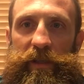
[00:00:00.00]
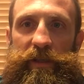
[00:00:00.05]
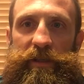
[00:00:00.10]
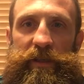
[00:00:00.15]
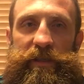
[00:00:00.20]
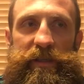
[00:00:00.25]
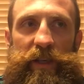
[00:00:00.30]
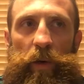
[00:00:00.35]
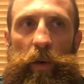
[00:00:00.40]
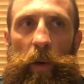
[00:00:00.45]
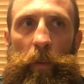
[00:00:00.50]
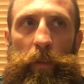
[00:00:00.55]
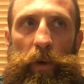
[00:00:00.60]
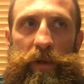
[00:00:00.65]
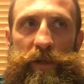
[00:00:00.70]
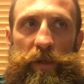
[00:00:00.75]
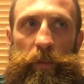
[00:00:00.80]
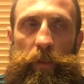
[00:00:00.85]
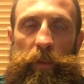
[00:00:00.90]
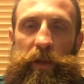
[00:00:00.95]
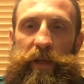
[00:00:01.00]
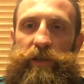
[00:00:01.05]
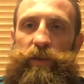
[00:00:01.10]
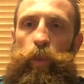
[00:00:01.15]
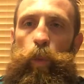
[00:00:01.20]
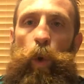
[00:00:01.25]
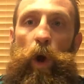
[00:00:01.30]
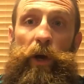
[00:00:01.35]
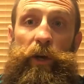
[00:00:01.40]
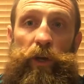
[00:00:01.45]
is. Consider what brings you
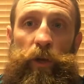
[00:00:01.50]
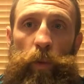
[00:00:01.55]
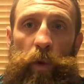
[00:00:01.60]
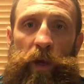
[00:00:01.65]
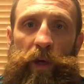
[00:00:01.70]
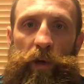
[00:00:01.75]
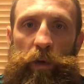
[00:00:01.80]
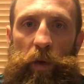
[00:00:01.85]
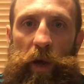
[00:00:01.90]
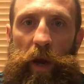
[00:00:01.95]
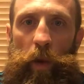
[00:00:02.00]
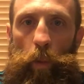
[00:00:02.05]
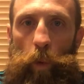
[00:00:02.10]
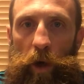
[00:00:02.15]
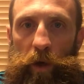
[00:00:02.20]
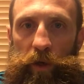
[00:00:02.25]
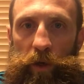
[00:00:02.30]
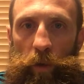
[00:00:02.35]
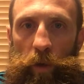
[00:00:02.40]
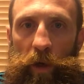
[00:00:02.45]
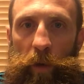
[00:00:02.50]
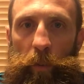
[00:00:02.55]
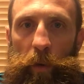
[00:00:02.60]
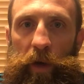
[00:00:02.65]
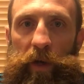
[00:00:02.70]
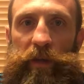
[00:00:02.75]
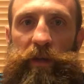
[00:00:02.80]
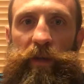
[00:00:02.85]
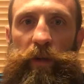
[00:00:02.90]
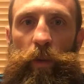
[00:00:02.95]
bliss. What do you want to create? What do you want to
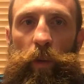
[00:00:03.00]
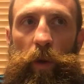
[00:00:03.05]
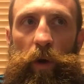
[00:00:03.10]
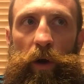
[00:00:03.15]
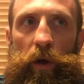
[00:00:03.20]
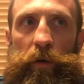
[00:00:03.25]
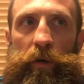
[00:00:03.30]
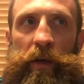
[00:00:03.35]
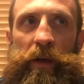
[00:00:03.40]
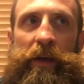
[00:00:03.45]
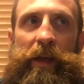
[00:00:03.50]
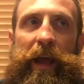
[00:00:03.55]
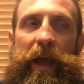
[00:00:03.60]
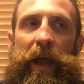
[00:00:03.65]
bring into the world?